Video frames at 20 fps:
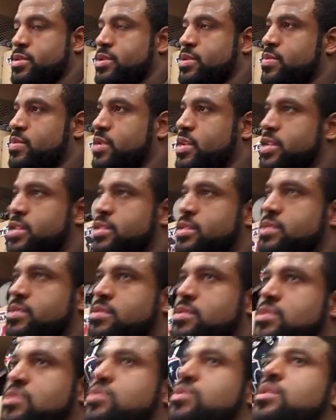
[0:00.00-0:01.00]
You know, we're
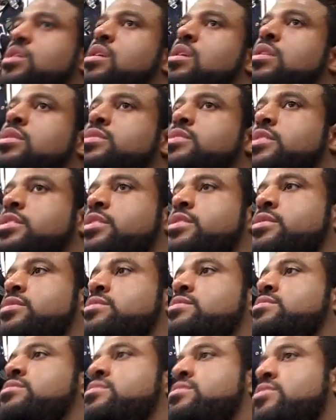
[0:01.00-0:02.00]
getting 2 yards here,